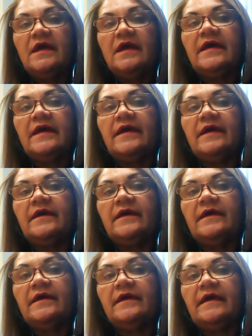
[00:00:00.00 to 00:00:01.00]

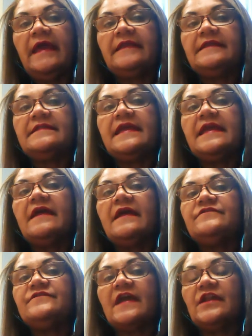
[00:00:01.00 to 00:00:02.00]
and they are
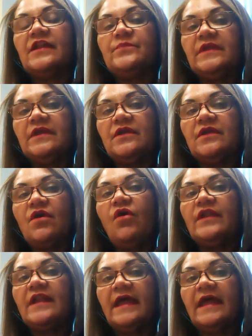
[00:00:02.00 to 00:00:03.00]
developing
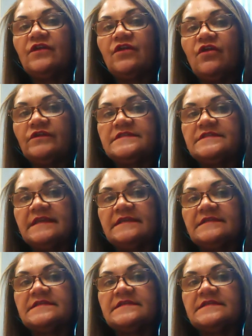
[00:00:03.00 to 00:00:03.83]
online content,